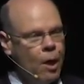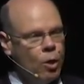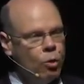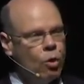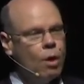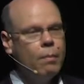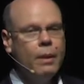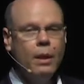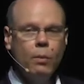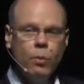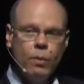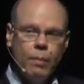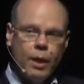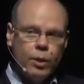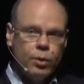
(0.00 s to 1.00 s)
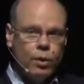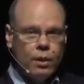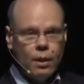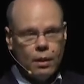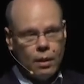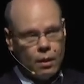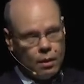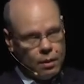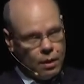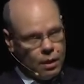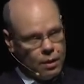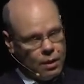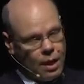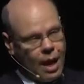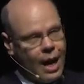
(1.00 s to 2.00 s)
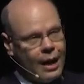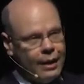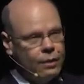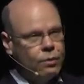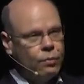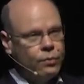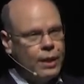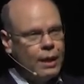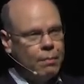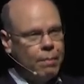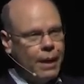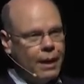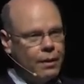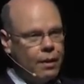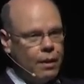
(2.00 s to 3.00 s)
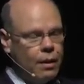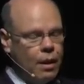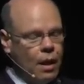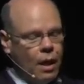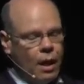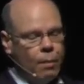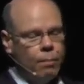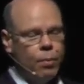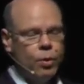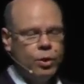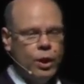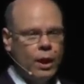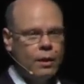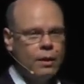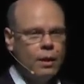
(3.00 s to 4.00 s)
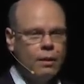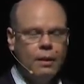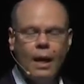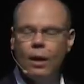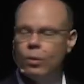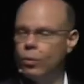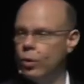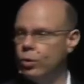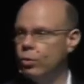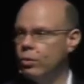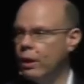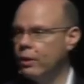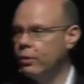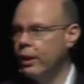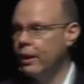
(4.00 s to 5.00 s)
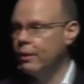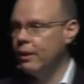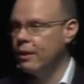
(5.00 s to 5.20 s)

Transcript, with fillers: Normally, we measure the, the, the height of that pattern and project it downwards to try to get an